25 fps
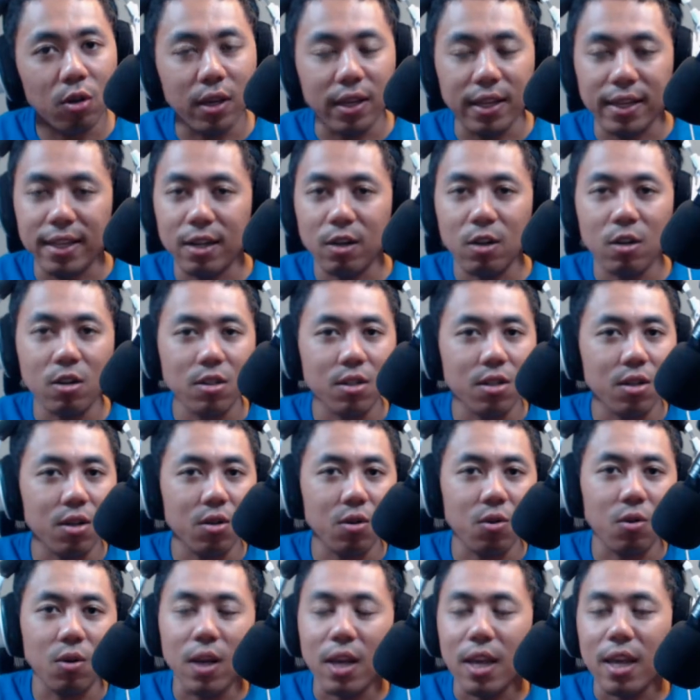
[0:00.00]
And then
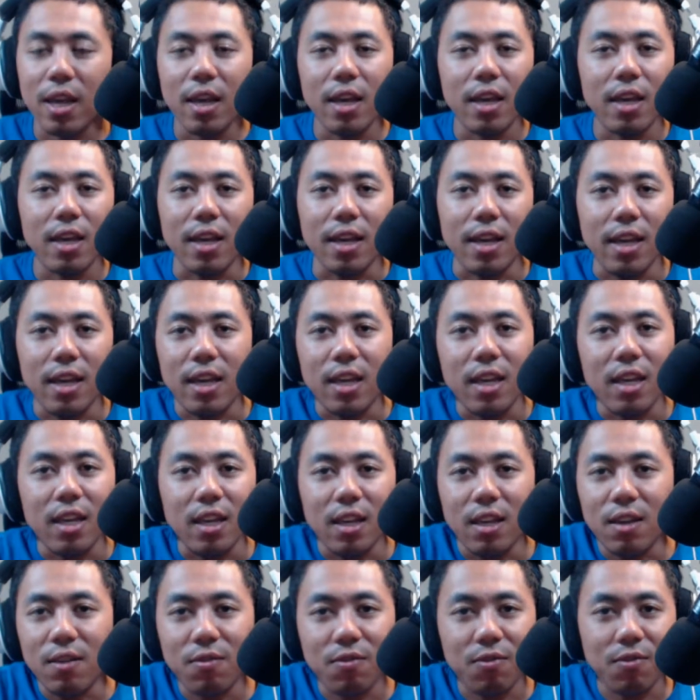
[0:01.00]
also,
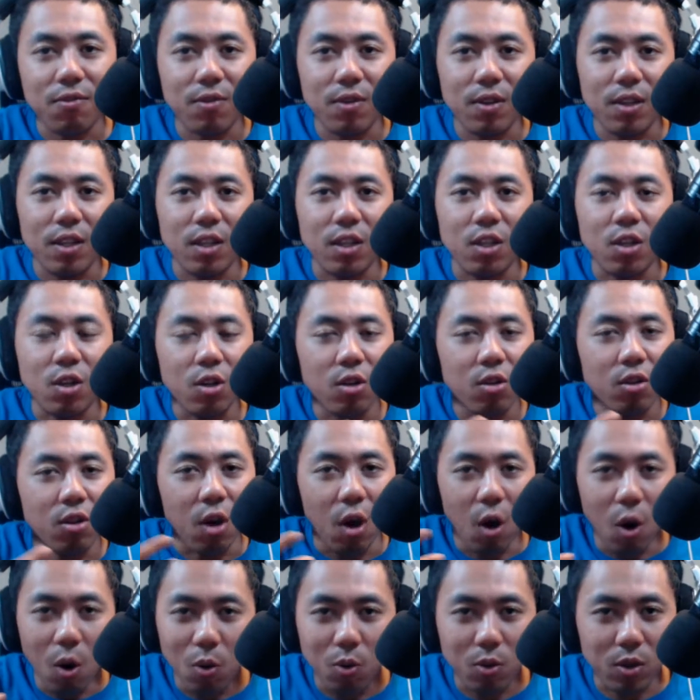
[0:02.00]
if you're the
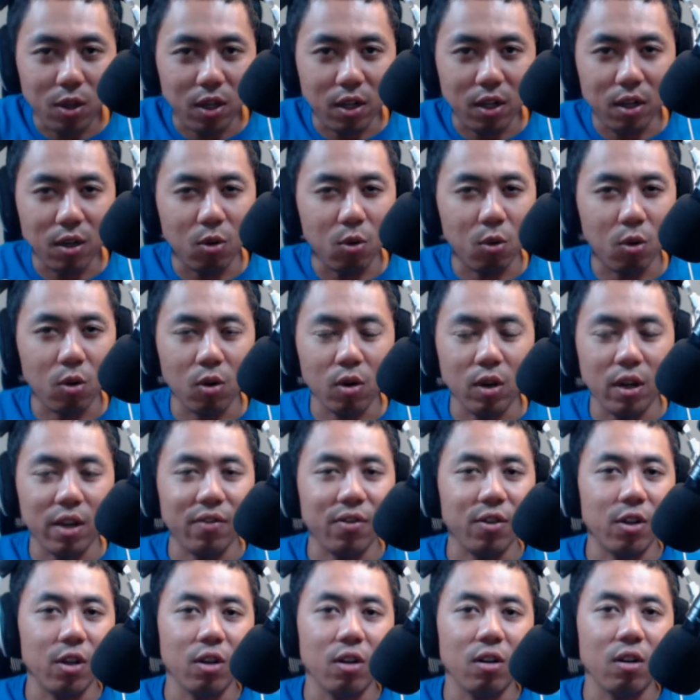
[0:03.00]
owner or
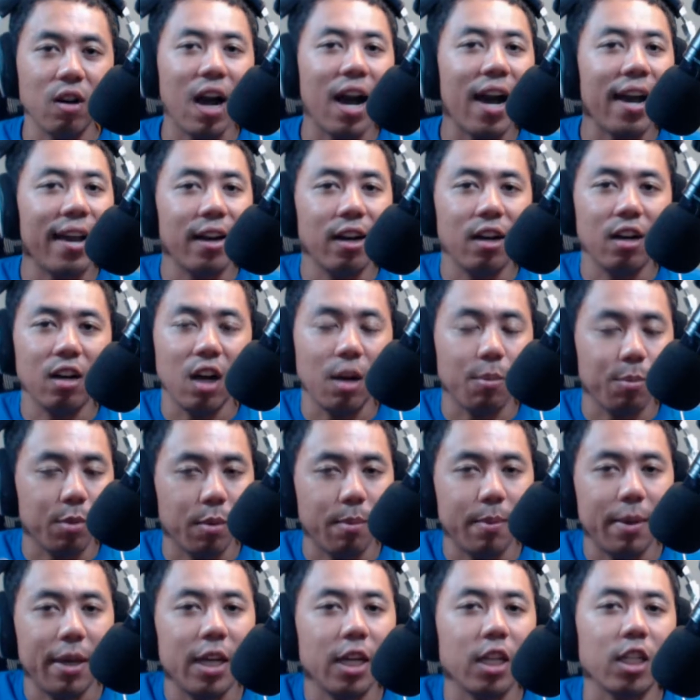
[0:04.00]
if you're higher upper
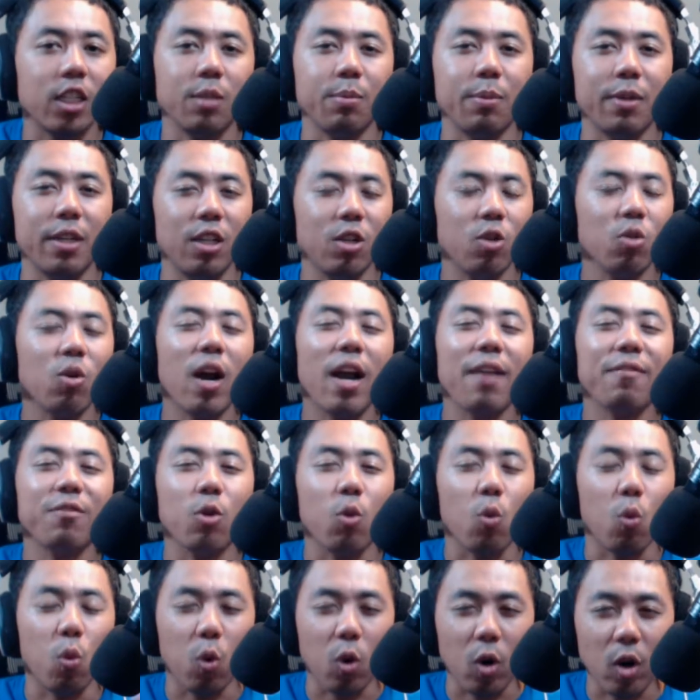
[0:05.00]
management, you don't have to
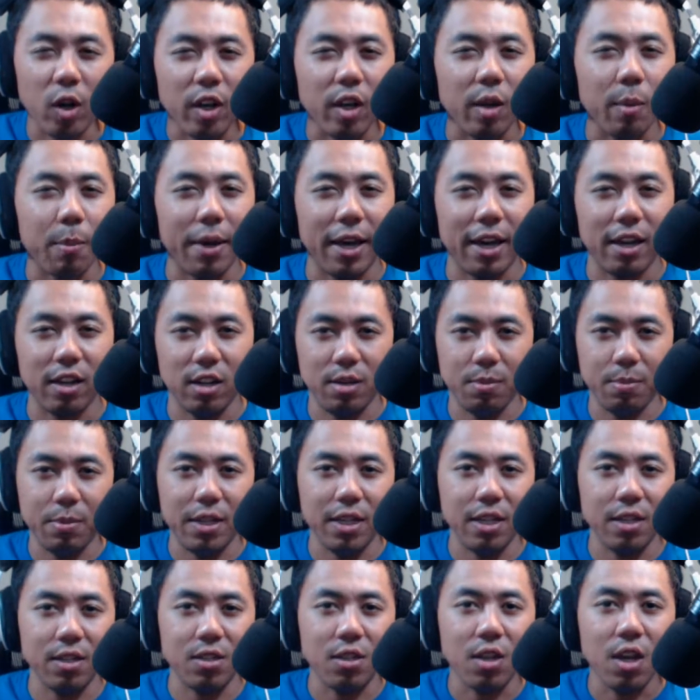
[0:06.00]
worry about it
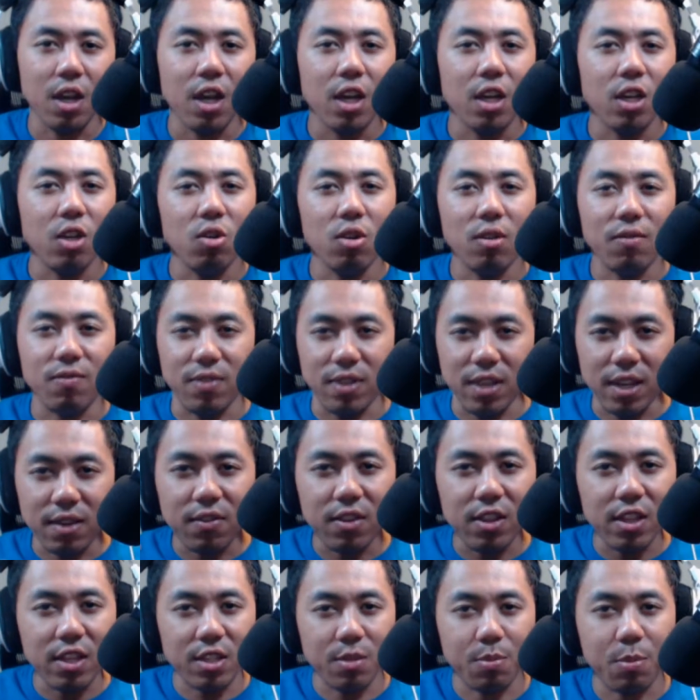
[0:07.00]
because you have
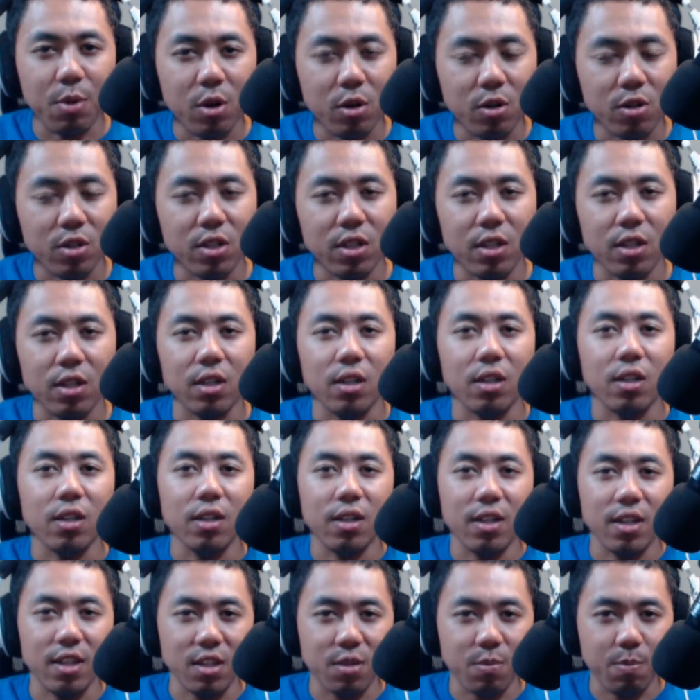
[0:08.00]
given this
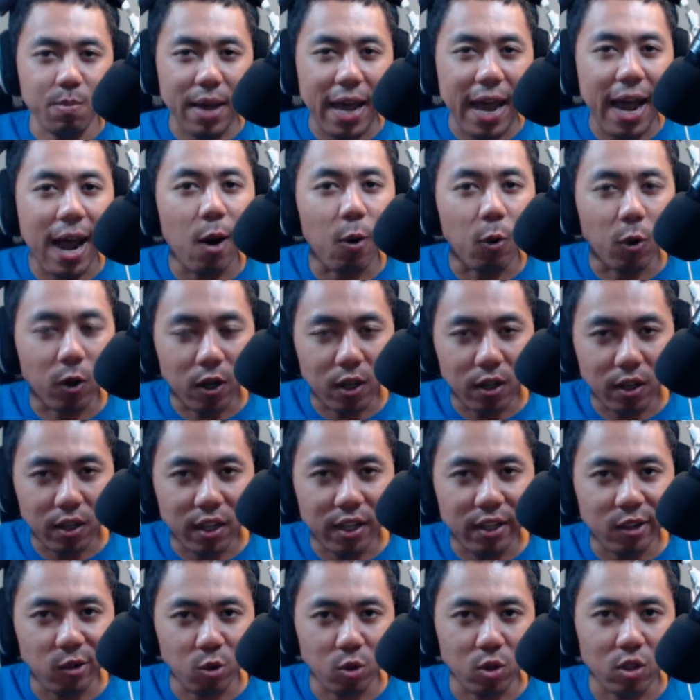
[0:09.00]
person this power
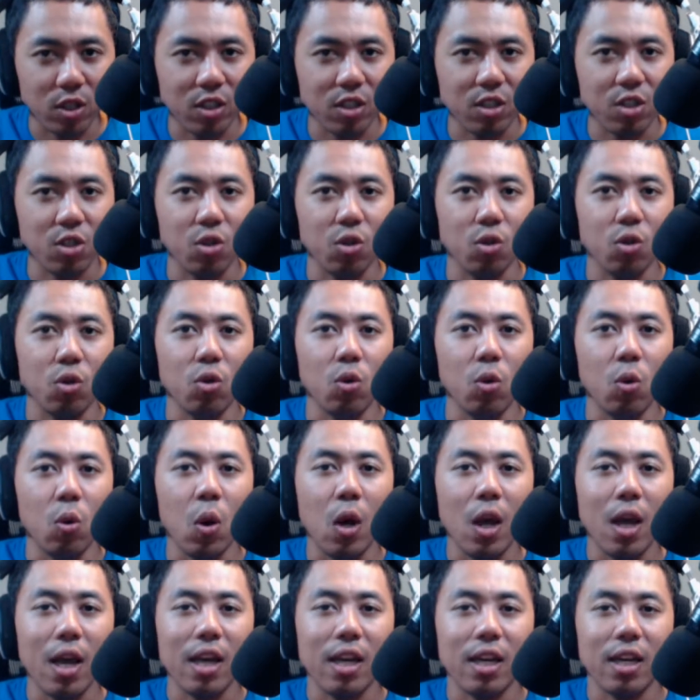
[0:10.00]
in order to
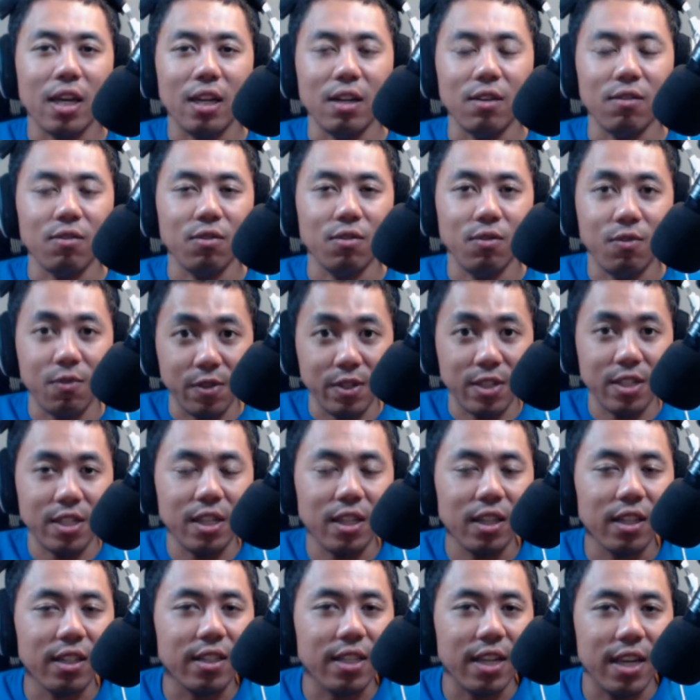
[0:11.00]
kind of
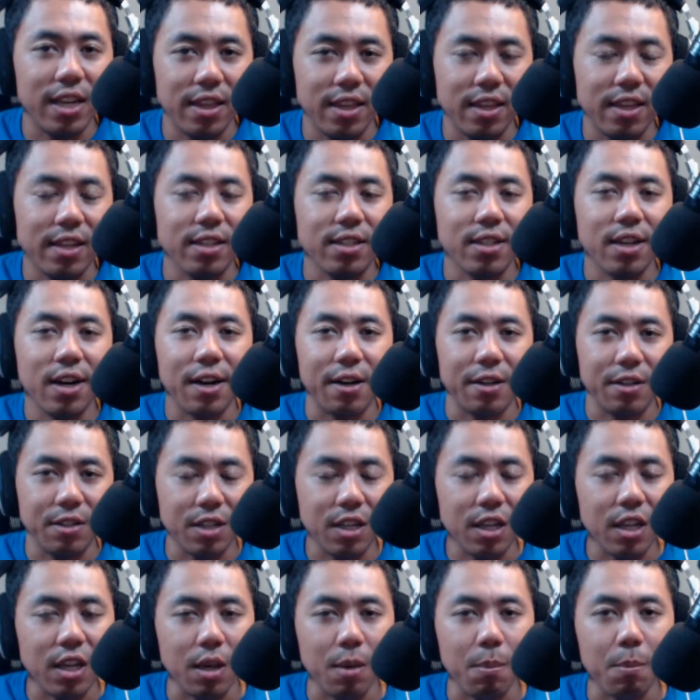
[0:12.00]
facilitate the entire
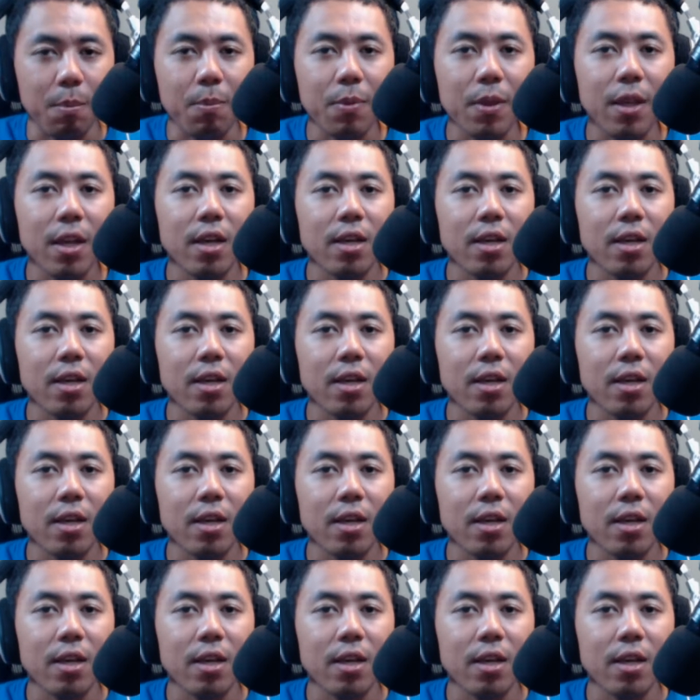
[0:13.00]
team.